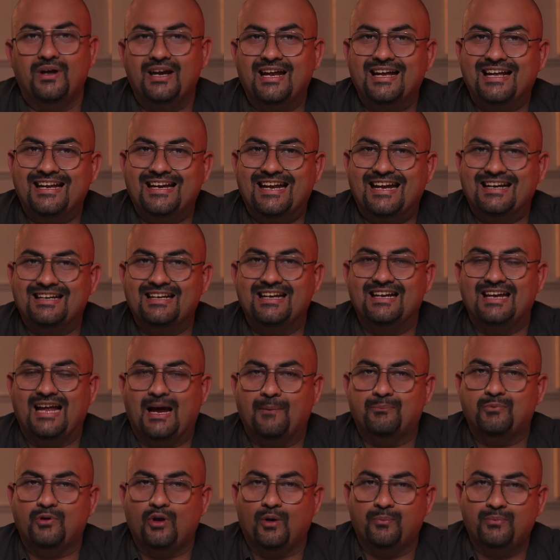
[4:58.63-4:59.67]
When I connect a
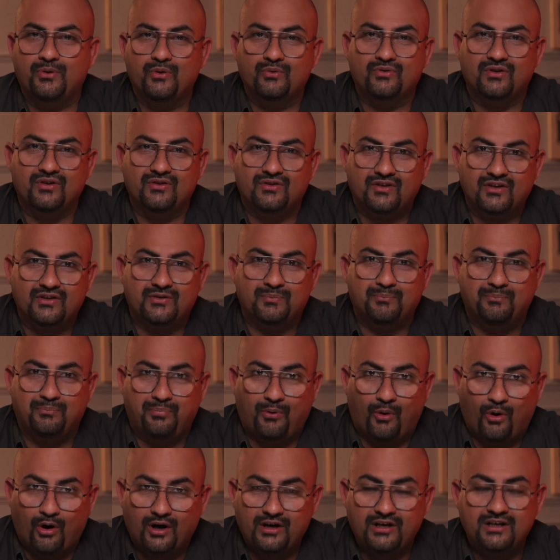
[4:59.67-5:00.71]
laptop using this
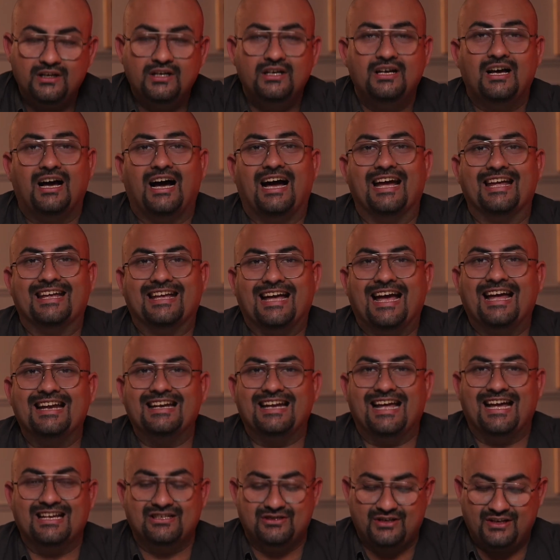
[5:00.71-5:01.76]
port, I can
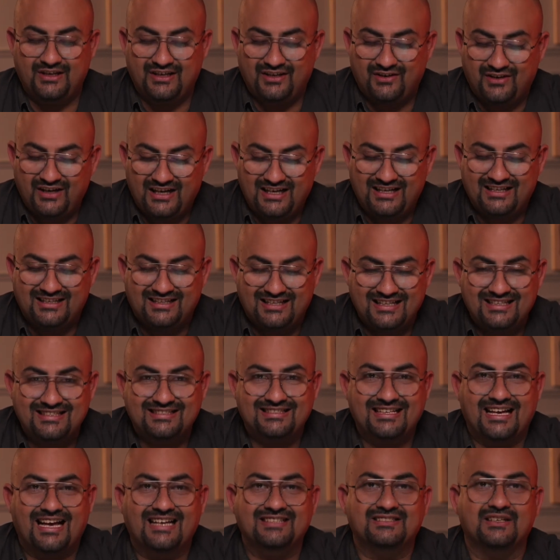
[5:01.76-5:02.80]
actually read
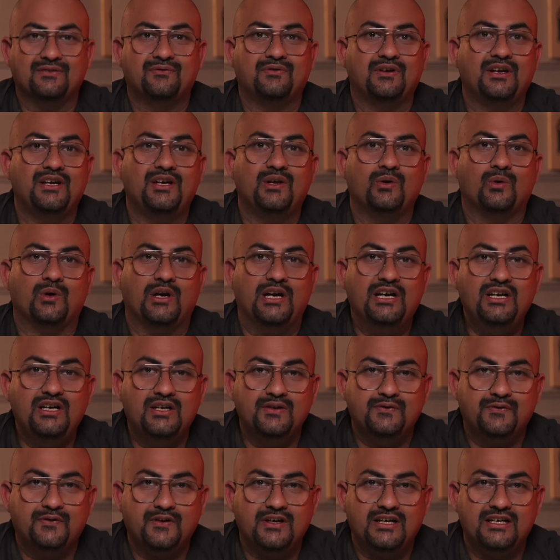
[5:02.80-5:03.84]
this as a video
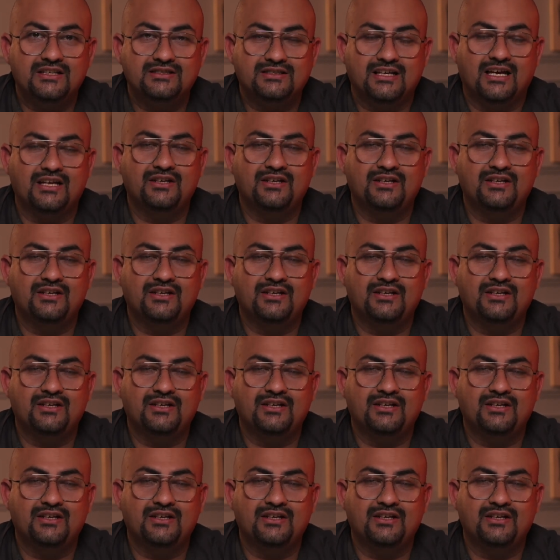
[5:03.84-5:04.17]
interface